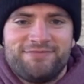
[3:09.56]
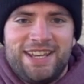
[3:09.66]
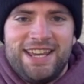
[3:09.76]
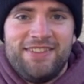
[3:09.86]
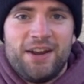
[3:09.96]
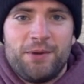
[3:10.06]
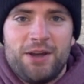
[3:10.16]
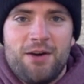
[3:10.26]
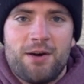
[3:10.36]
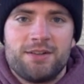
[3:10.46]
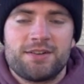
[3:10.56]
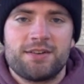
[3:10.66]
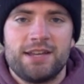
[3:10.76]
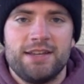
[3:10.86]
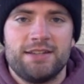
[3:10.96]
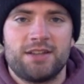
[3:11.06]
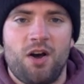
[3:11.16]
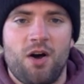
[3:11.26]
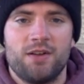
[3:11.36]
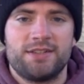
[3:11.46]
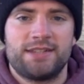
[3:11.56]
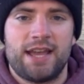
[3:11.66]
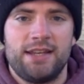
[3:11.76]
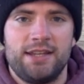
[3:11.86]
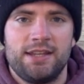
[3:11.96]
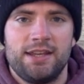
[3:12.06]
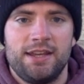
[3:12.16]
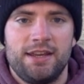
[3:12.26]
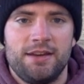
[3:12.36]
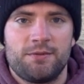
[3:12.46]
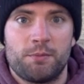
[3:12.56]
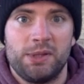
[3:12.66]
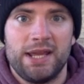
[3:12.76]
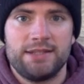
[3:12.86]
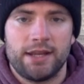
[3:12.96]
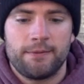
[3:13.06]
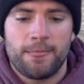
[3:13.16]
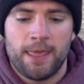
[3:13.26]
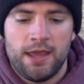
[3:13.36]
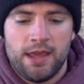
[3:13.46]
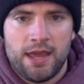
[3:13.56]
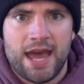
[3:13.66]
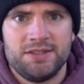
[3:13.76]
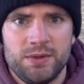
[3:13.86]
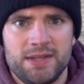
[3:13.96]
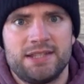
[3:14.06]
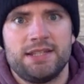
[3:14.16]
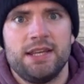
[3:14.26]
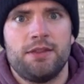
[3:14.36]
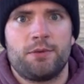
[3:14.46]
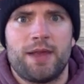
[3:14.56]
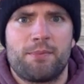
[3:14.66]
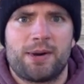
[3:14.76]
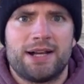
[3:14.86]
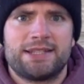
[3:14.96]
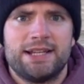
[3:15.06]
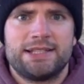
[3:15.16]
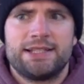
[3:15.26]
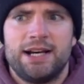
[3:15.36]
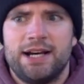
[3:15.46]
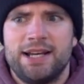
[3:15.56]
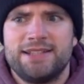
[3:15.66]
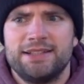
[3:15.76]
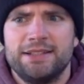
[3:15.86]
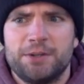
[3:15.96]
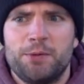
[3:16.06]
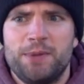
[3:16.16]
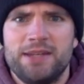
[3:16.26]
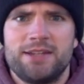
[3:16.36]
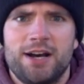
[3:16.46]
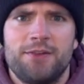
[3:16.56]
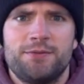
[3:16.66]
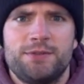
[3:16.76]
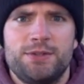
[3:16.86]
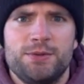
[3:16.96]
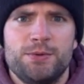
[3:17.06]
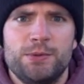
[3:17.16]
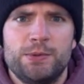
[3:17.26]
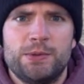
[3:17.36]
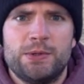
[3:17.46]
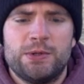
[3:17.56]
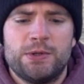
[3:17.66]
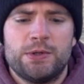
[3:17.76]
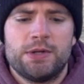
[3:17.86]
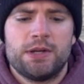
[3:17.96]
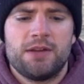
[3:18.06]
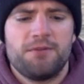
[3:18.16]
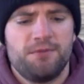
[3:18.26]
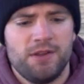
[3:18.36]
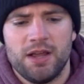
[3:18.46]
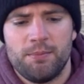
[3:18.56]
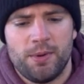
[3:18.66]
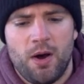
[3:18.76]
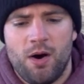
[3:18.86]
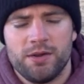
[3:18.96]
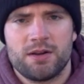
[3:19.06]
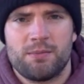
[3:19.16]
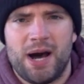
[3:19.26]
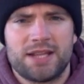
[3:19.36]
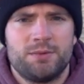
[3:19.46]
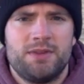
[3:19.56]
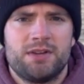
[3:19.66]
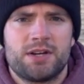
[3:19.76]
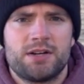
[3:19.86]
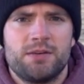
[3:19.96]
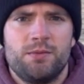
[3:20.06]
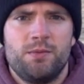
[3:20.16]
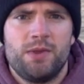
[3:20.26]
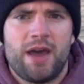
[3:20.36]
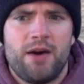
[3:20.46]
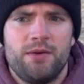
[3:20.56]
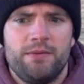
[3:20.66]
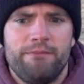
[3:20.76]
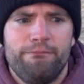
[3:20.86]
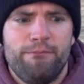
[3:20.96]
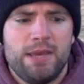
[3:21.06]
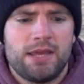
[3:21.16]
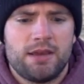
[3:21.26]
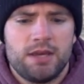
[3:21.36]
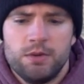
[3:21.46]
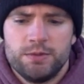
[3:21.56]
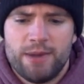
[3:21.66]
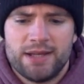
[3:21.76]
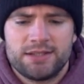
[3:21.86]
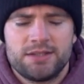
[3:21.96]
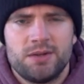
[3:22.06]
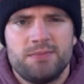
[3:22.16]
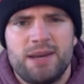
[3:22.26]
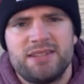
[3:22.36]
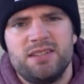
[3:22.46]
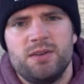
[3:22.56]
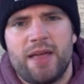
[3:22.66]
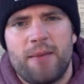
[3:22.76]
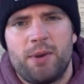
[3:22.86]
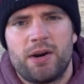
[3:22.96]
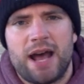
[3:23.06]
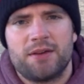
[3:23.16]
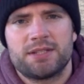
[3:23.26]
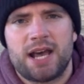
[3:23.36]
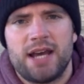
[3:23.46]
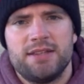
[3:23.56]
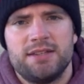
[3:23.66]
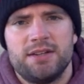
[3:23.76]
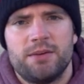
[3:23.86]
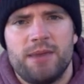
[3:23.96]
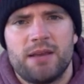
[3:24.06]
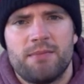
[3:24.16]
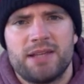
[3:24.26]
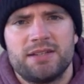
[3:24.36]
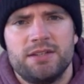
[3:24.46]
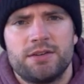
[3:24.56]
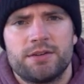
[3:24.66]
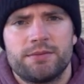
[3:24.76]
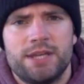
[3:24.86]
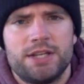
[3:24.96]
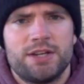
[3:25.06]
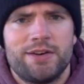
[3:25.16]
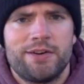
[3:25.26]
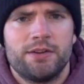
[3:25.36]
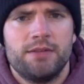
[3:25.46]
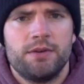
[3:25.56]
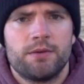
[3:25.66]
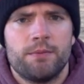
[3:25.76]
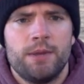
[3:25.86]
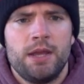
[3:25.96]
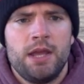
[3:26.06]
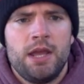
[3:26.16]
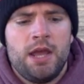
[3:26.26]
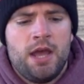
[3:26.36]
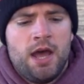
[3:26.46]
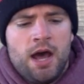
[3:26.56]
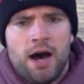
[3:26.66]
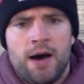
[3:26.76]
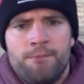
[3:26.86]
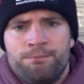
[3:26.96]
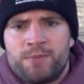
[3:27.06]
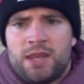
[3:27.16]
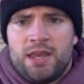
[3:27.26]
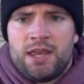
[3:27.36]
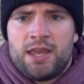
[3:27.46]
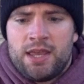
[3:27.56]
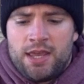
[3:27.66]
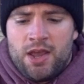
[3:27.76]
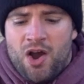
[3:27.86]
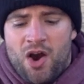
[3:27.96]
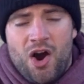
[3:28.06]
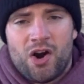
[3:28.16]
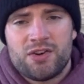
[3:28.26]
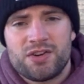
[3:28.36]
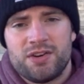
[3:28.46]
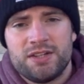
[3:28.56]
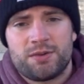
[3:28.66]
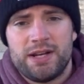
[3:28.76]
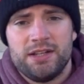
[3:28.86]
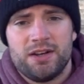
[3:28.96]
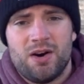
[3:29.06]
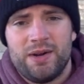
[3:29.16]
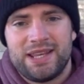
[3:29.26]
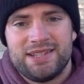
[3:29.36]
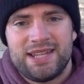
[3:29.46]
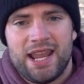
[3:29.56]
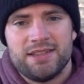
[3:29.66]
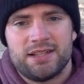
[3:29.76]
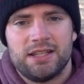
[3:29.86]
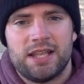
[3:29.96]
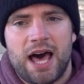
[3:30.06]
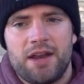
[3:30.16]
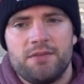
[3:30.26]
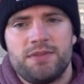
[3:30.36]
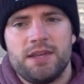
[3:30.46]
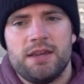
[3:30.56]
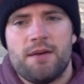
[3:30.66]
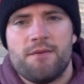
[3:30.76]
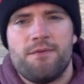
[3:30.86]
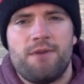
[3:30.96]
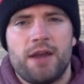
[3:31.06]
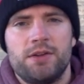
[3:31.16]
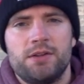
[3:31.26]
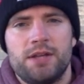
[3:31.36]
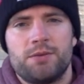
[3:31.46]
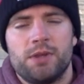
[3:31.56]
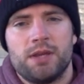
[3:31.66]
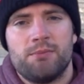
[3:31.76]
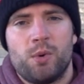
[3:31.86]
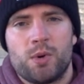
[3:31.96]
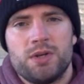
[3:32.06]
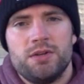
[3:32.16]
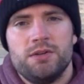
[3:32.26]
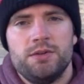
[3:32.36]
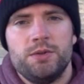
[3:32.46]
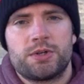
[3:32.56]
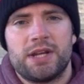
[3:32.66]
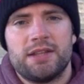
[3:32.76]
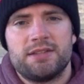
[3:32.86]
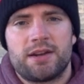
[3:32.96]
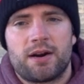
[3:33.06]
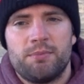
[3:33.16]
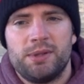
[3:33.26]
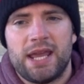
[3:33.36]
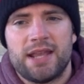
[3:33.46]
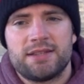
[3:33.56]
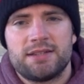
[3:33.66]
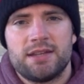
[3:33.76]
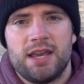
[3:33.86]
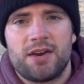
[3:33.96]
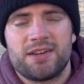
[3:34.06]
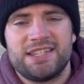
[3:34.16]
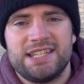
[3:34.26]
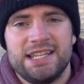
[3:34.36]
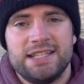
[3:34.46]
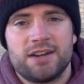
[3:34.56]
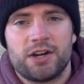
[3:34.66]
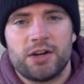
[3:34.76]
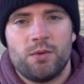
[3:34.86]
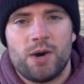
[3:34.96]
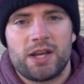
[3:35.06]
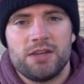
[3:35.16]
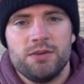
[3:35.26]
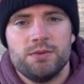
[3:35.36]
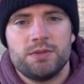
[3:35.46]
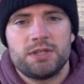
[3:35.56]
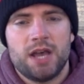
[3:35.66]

And there we go. Our dirt is all set for planting. As you can see through that process, it's a little bit tough to fill up all your pots with dirt without making a huge mess. So it's best to do that part outside so you don't make a mess in your kitchen or your living room. Our dirt is ready to go, and it contains a lot of the vital and really important nutrients that our plants and our seeds are going to want to use.